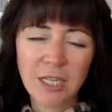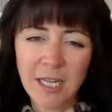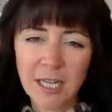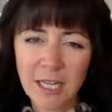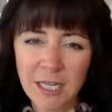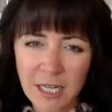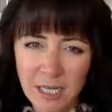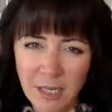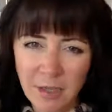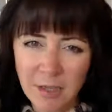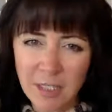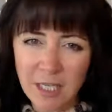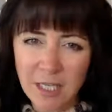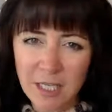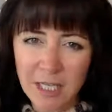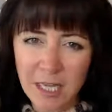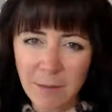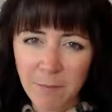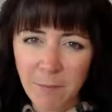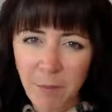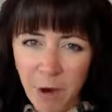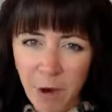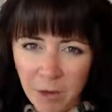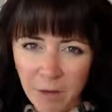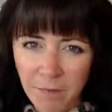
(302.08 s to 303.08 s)
and here's the
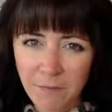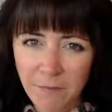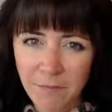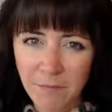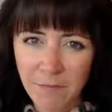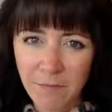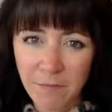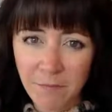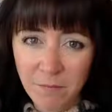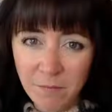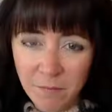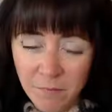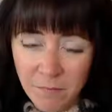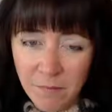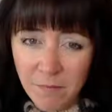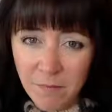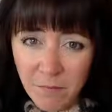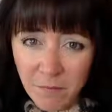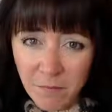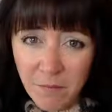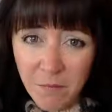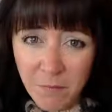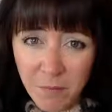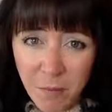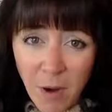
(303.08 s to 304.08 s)
thing,
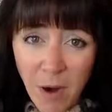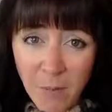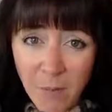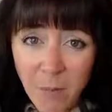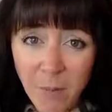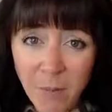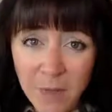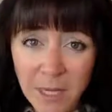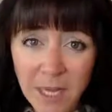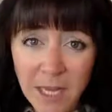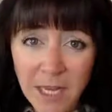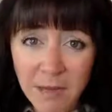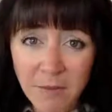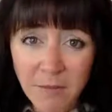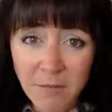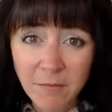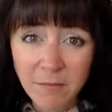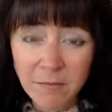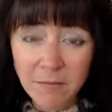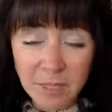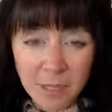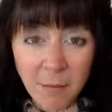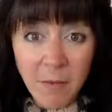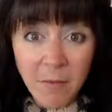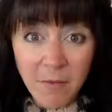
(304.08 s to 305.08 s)
probably
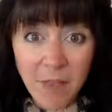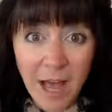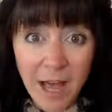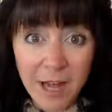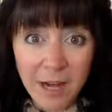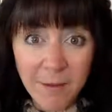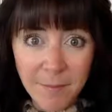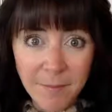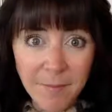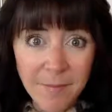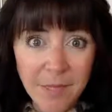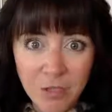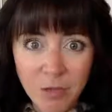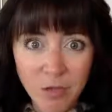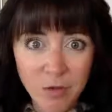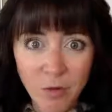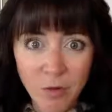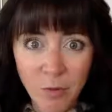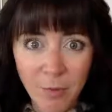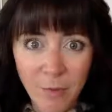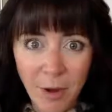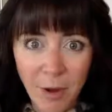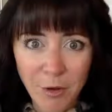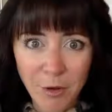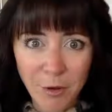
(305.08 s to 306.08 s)
some of that is true
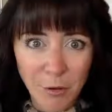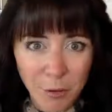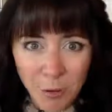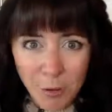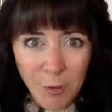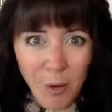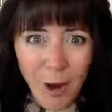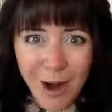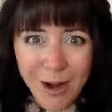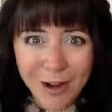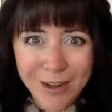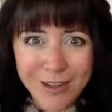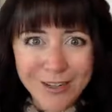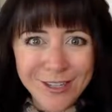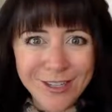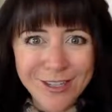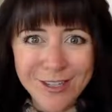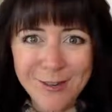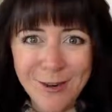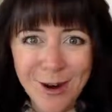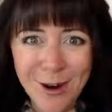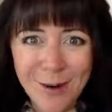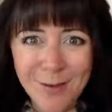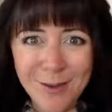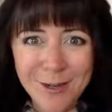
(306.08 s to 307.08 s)
about you. You are good.
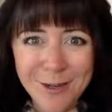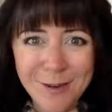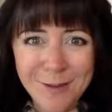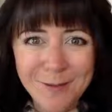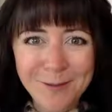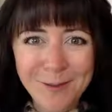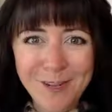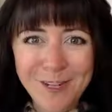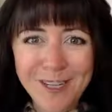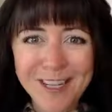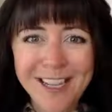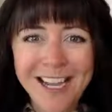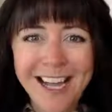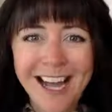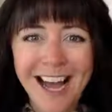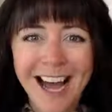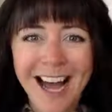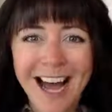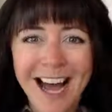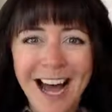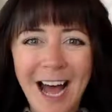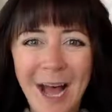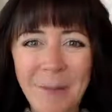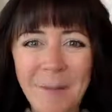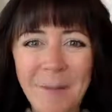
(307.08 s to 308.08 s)
You are wonderful.
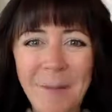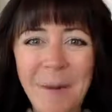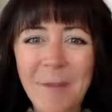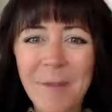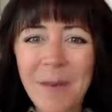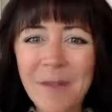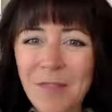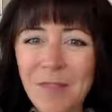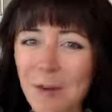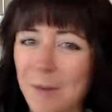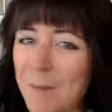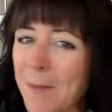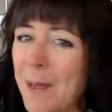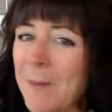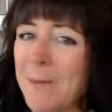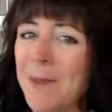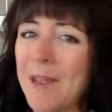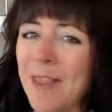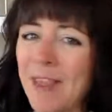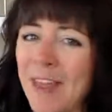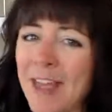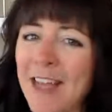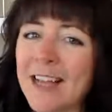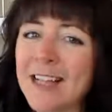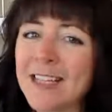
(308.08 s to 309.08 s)
But there may be
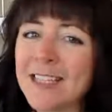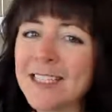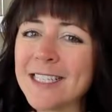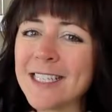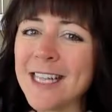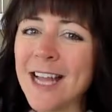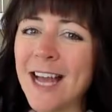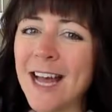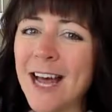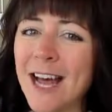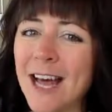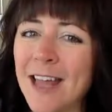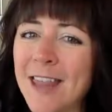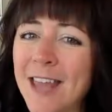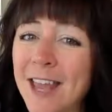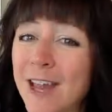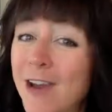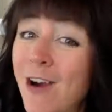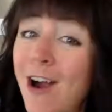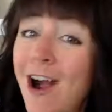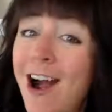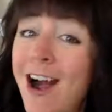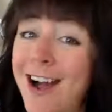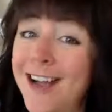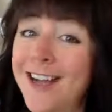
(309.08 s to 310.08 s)
things that you're
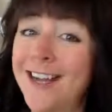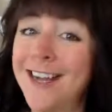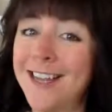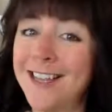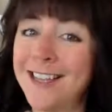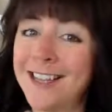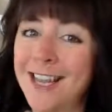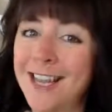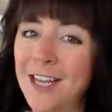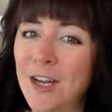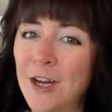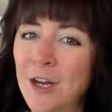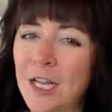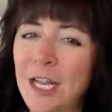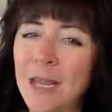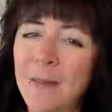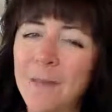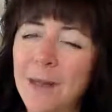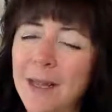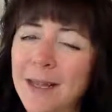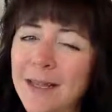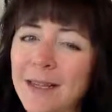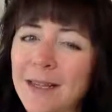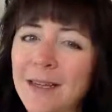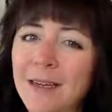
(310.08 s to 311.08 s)
hiding, that you're
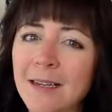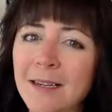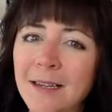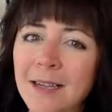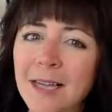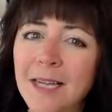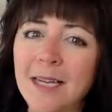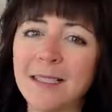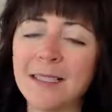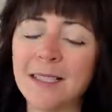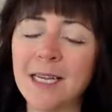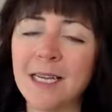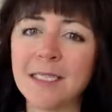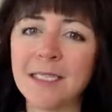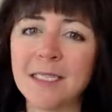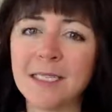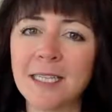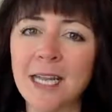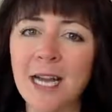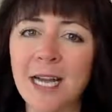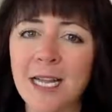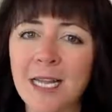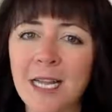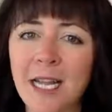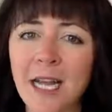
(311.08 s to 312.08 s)
keeping a little
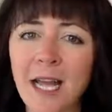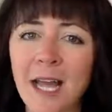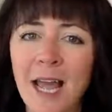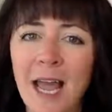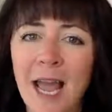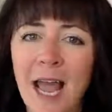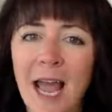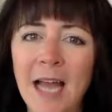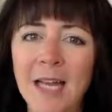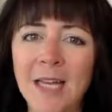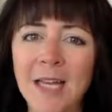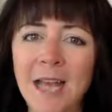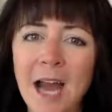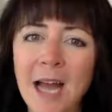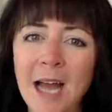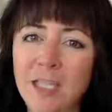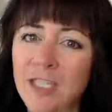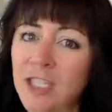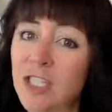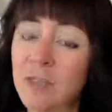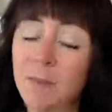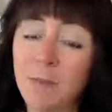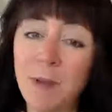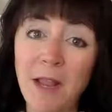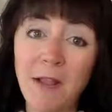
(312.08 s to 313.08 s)
clandestine, and not
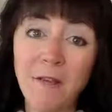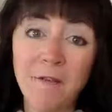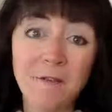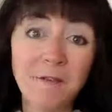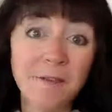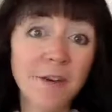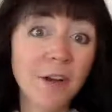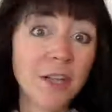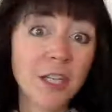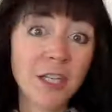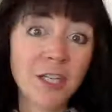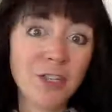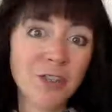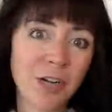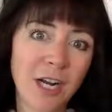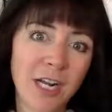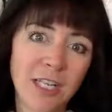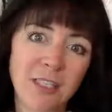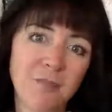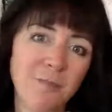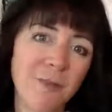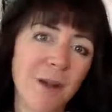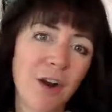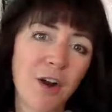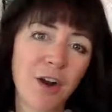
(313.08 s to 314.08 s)
just being fully
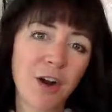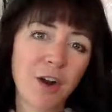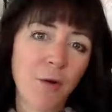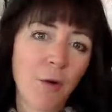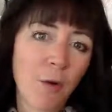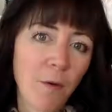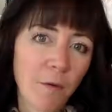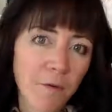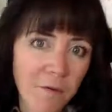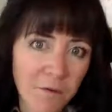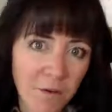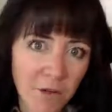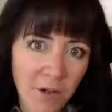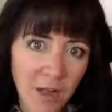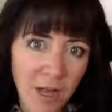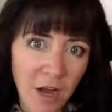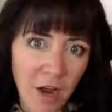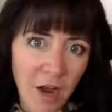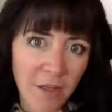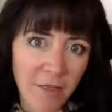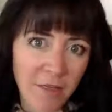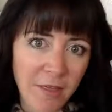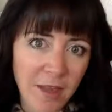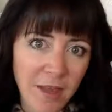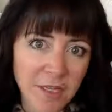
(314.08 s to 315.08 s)
transparent or fully
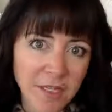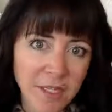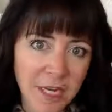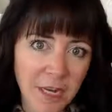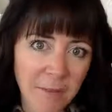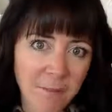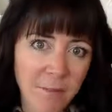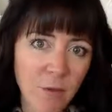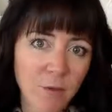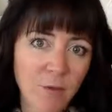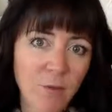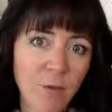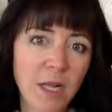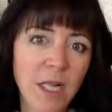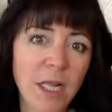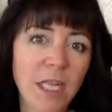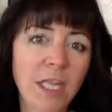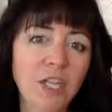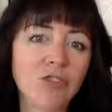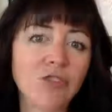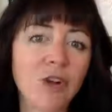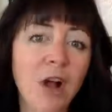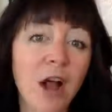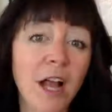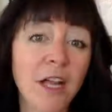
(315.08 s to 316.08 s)
authentic, but really
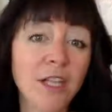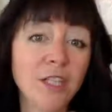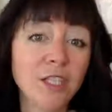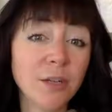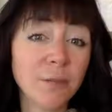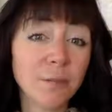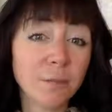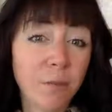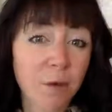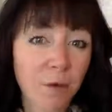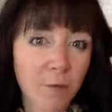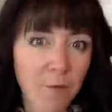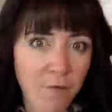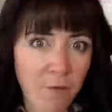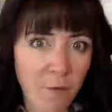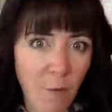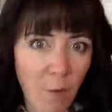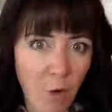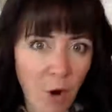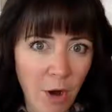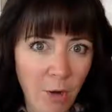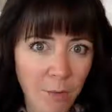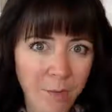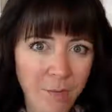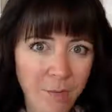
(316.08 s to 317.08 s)
trying to
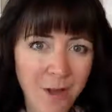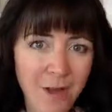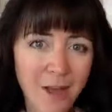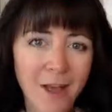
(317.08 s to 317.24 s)
perform,